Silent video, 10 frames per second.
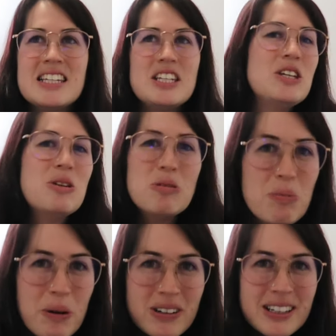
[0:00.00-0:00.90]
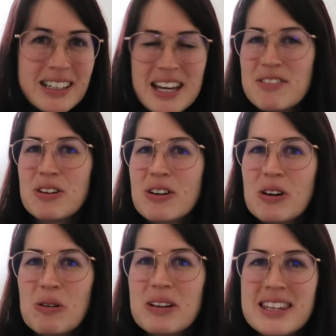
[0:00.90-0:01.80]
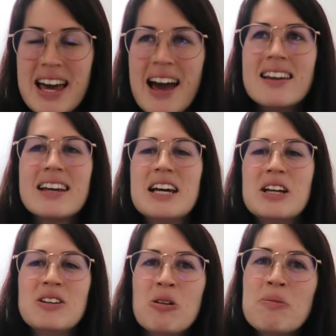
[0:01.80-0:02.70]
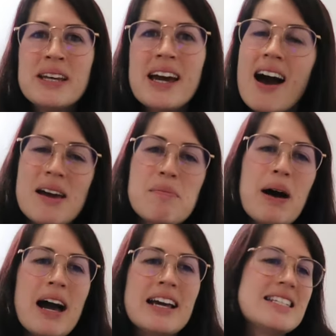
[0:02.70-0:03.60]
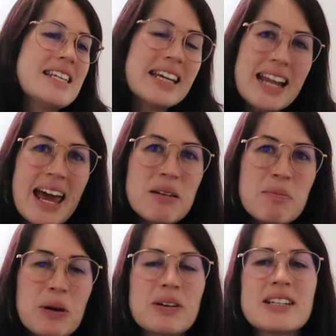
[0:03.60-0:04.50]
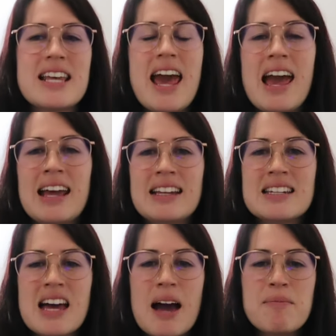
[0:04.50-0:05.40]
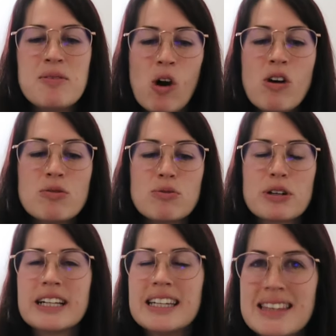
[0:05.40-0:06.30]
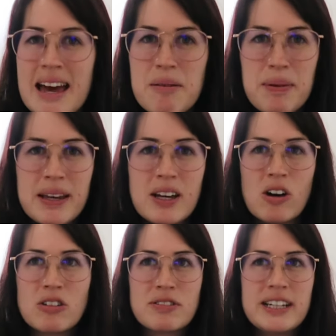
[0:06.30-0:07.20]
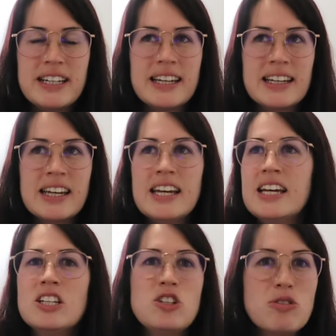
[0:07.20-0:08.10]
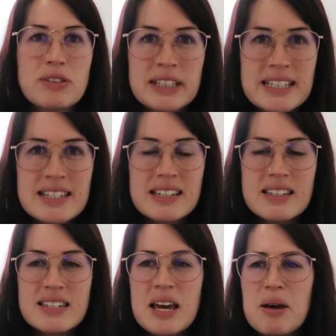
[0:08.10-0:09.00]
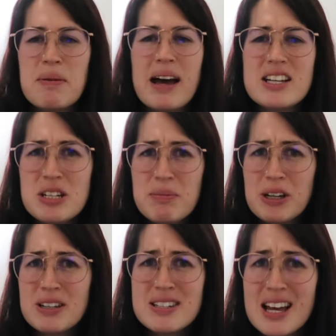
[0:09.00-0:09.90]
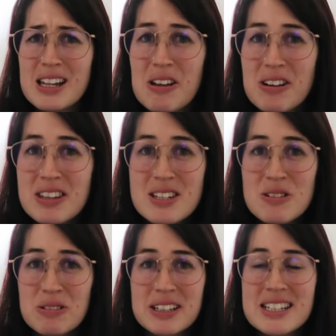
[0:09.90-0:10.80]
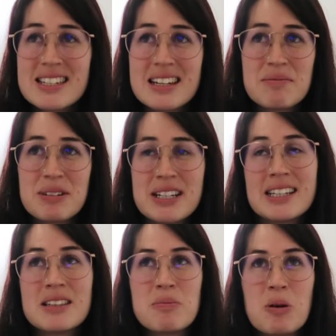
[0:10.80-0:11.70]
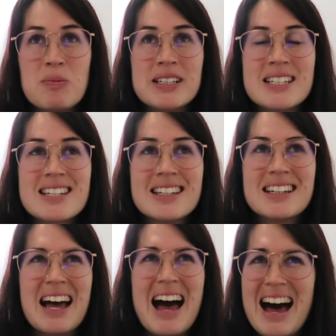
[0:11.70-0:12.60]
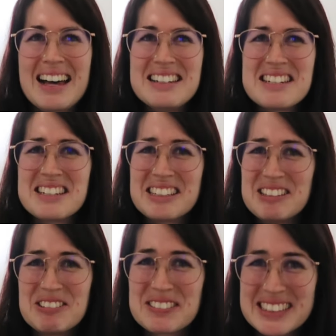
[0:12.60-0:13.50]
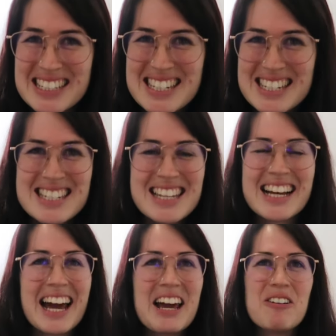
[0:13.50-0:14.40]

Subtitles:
new book, if you can call it that. Normally I buy secondhand books, and I'm not really that big on reading new releases, partially because a lot of the stories that I'm reading at the moment aren't new releases. Like, I